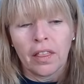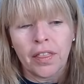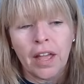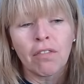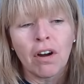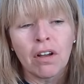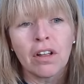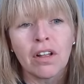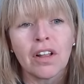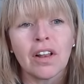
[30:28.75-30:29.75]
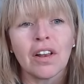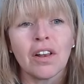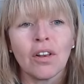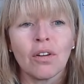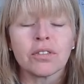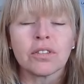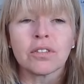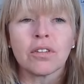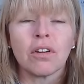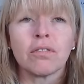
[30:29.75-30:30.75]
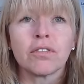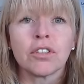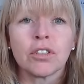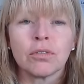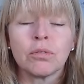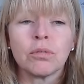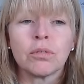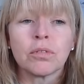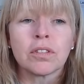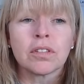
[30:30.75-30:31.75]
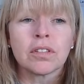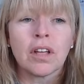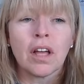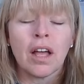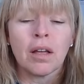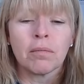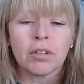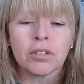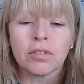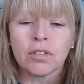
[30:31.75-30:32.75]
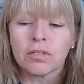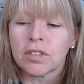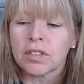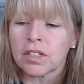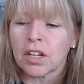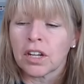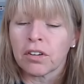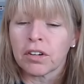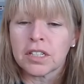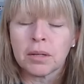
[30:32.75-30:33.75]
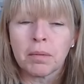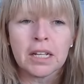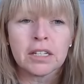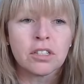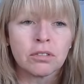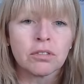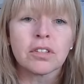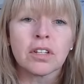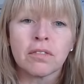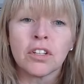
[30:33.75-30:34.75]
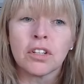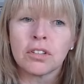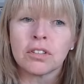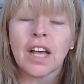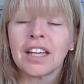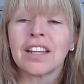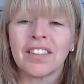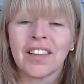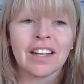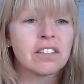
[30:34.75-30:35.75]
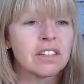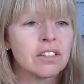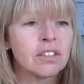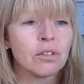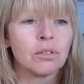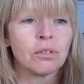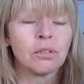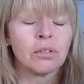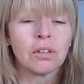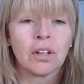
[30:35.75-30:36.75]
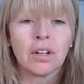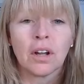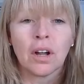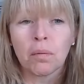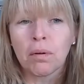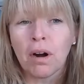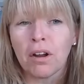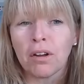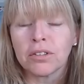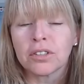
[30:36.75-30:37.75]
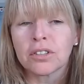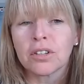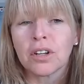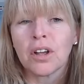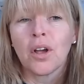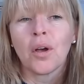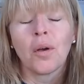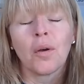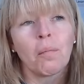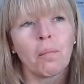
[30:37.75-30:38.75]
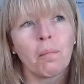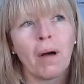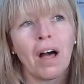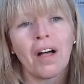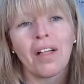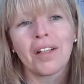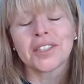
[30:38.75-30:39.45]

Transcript: there are lots of tools, um, lots of sort of security based tools that have u- taken that syscall approach, but